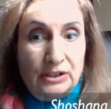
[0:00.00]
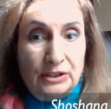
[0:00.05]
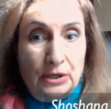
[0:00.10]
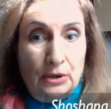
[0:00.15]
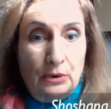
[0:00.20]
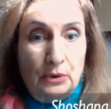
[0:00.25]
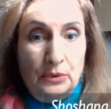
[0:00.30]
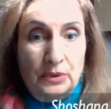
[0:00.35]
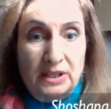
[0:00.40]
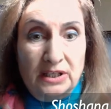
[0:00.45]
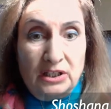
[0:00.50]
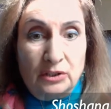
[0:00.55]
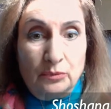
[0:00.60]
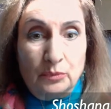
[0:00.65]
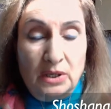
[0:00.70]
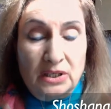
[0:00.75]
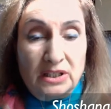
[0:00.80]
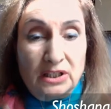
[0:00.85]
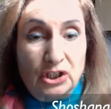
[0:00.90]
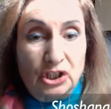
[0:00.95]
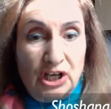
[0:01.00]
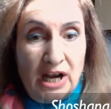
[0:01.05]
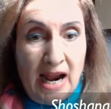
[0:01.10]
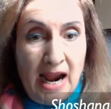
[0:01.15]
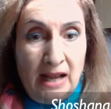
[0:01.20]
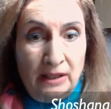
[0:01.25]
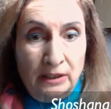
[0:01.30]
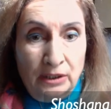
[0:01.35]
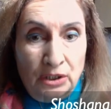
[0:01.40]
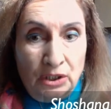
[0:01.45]
So this was a
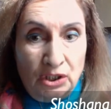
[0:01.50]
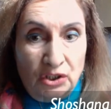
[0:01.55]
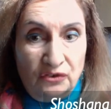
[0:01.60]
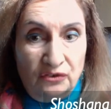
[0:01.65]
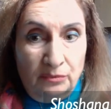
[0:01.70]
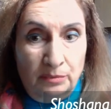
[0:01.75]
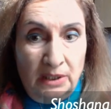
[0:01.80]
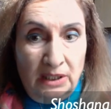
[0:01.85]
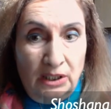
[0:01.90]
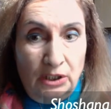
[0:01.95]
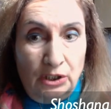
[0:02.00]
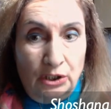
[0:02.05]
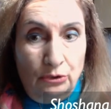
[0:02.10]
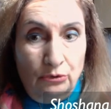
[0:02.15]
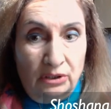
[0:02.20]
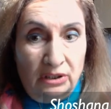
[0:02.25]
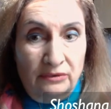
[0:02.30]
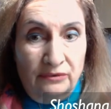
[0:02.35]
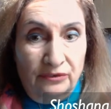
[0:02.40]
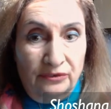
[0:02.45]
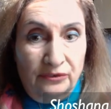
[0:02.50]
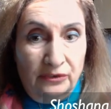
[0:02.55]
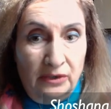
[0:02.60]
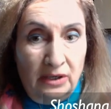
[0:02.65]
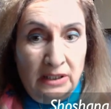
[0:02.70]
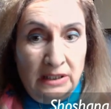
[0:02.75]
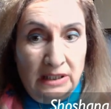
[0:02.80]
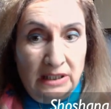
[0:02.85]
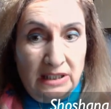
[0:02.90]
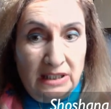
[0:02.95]
challenge for me to
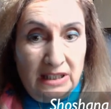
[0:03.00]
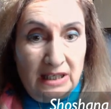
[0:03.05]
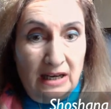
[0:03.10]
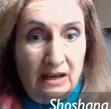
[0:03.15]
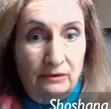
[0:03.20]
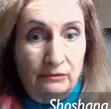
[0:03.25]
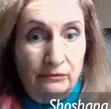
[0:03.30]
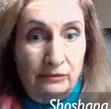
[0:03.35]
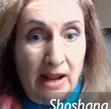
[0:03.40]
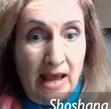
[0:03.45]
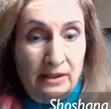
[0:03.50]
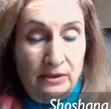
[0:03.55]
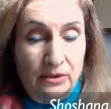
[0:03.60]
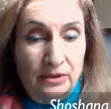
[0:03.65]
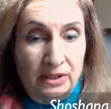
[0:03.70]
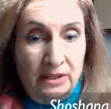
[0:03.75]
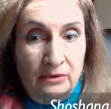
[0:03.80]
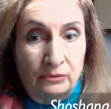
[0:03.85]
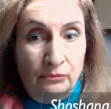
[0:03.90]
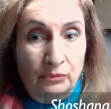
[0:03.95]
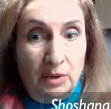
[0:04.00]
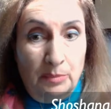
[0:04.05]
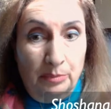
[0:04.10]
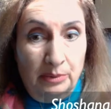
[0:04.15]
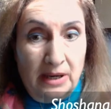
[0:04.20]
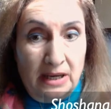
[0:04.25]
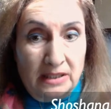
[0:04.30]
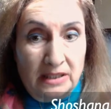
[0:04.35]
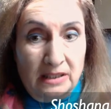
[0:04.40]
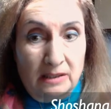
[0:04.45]
confront rather than
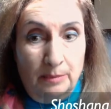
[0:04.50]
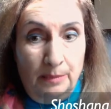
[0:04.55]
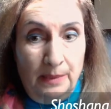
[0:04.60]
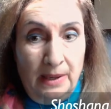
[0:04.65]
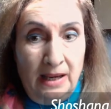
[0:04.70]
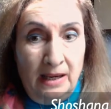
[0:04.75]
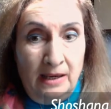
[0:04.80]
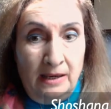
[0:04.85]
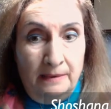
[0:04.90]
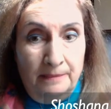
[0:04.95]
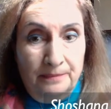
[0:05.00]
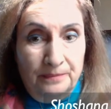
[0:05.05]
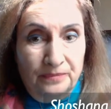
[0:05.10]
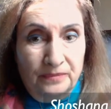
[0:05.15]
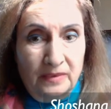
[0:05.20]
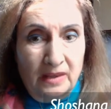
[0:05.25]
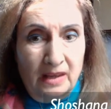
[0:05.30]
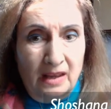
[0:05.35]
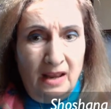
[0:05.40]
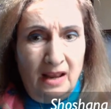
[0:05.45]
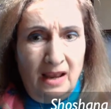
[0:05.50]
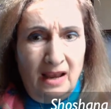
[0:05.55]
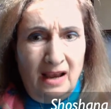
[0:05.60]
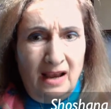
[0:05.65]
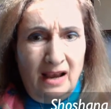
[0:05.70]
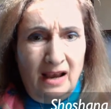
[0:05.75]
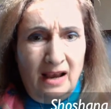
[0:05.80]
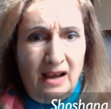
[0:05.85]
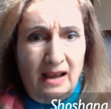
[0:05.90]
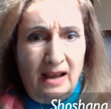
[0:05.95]
repress the pain.
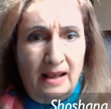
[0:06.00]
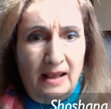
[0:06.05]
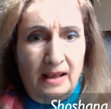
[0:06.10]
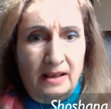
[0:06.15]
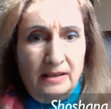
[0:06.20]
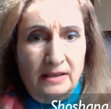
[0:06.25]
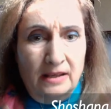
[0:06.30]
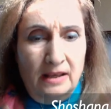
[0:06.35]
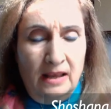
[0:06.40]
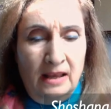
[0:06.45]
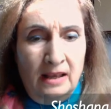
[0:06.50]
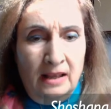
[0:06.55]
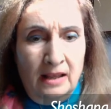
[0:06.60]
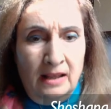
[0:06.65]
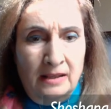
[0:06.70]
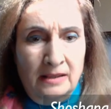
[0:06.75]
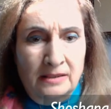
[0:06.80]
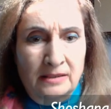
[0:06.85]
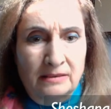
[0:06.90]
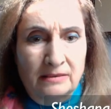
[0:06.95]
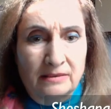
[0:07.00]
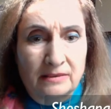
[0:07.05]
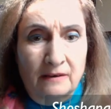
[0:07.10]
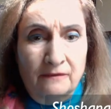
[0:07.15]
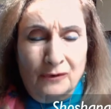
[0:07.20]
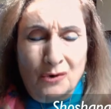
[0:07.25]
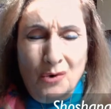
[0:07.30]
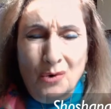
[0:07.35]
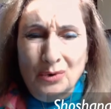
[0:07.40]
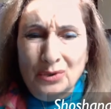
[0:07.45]
And
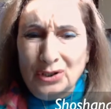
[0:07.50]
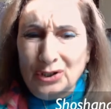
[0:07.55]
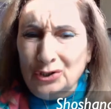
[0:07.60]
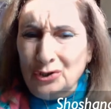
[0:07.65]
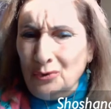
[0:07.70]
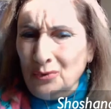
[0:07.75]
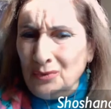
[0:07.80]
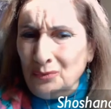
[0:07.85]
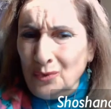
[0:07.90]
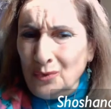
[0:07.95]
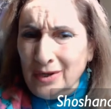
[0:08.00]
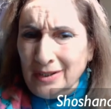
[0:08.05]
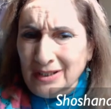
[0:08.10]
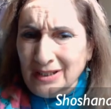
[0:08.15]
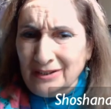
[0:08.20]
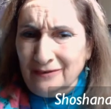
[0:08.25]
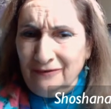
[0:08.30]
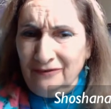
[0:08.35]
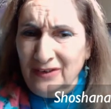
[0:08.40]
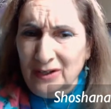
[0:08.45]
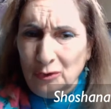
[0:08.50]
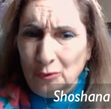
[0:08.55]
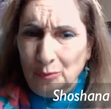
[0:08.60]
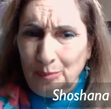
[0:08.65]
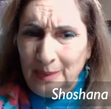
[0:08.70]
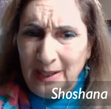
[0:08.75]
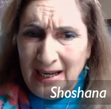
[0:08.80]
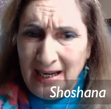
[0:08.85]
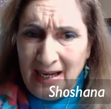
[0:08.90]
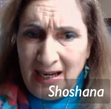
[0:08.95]
of course, no one wants to
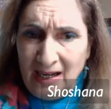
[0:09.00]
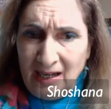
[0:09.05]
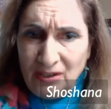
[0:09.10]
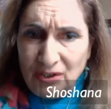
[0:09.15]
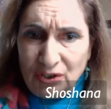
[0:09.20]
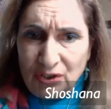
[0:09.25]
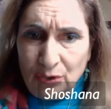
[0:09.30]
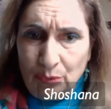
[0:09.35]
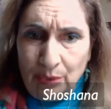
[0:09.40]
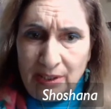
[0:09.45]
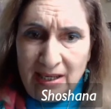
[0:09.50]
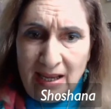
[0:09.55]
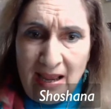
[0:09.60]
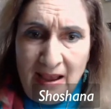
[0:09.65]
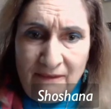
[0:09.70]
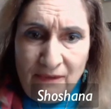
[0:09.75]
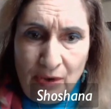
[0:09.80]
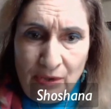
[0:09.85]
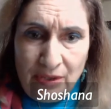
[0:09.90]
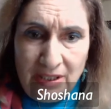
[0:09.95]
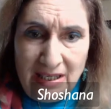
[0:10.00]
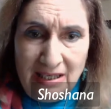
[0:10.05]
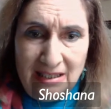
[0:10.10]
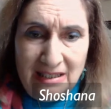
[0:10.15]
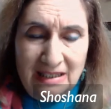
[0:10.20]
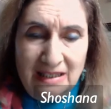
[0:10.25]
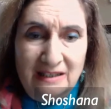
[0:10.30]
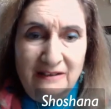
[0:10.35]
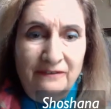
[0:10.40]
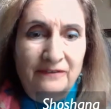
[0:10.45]
feel pain. So we have all
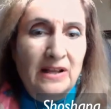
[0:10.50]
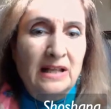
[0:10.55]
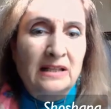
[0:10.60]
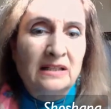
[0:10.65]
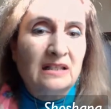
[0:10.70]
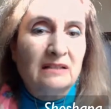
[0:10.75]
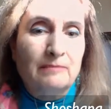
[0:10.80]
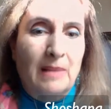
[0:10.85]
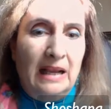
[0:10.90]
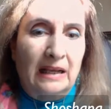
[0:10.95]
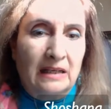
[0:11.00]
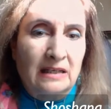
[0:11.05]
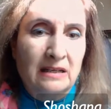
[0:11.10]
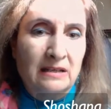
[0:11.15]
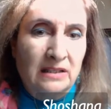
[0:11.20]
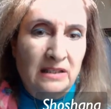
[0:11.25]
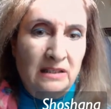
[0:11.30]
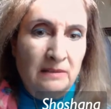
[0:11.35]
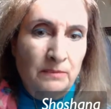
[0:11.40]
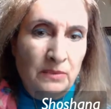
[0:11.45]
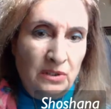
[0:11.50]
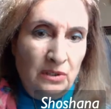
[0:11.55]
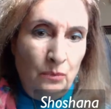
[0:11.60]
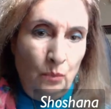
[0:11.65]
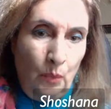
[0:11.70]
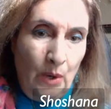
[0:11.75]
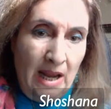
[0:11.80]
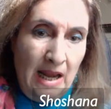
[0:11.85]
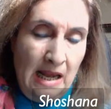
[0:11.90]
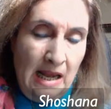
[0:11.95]
these defense mechanisms
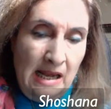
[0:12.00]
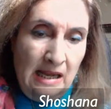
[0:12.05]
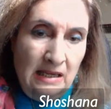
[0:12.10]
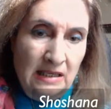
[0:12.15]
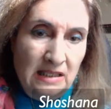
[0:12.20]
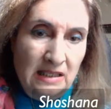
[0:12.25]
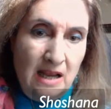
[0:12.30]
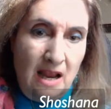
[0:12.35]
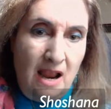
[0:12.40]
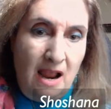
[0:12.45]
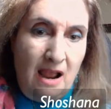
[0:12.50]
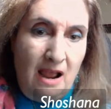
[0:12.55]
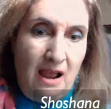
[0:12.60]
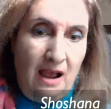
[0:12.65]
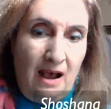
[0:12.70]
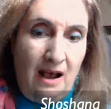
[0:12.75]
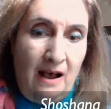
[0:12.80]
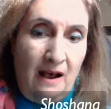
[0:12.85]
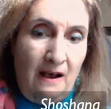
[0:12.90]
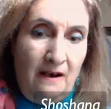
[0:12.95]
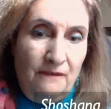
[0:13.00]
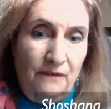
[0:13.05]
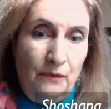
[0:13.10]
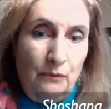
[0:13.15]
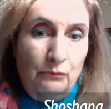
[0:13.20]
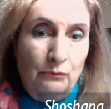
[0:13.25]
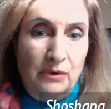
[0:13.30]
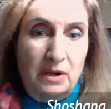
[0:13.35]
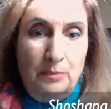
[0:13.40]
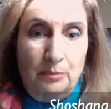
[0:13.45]
and ways
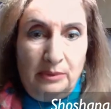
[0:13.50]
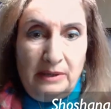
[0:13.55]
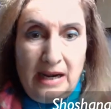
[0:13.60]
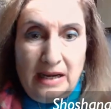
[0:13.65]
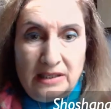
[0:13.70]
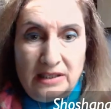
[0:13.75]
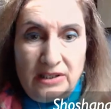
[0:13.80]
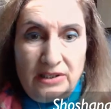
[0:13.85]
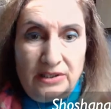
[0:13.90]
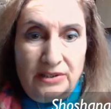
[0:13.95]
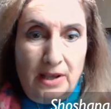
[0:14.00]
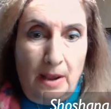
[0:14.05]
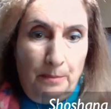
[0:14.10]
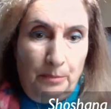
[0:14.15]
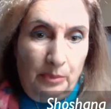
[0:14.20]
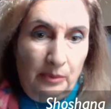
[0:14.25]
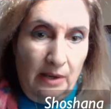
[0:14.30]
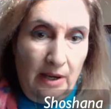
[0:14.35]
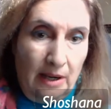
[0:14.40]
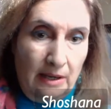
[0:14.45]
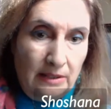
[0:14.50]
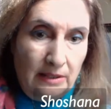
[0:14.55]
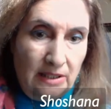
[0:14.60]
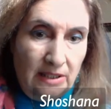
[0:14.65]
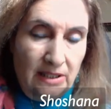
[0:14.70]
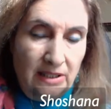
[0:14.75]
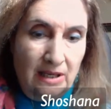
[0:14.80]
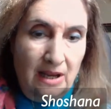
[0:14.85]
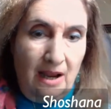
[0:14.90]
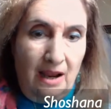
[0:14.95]
of repress,
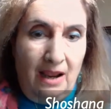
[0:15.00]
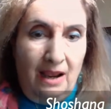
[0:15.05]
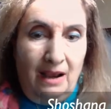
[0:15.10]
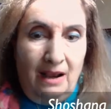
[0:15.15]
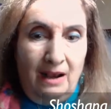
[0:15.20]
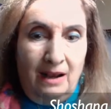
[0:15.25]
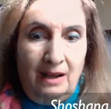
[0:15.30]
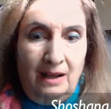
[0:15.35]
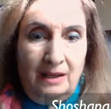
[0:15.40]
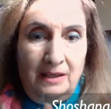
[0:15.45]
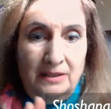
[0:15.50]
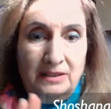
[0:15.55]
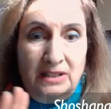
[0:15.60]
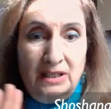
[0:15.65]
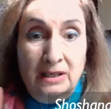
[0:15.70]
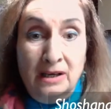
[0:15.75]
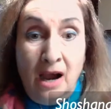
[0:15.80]
suppress, uh,